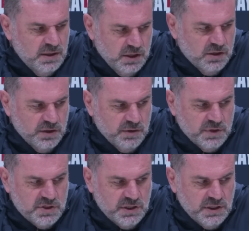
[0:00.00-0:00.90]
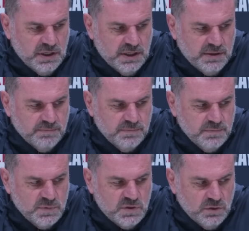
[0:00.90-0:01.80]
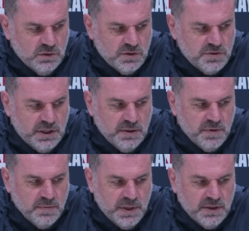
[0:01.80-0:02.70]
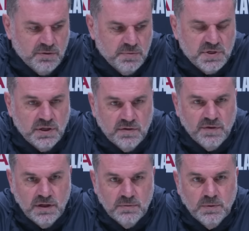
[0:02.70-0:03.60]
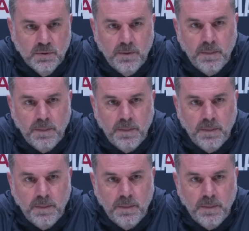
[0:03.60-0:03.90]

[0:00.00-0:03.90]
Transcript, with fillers: including Richie, um, still not training with the main group, so unavailable.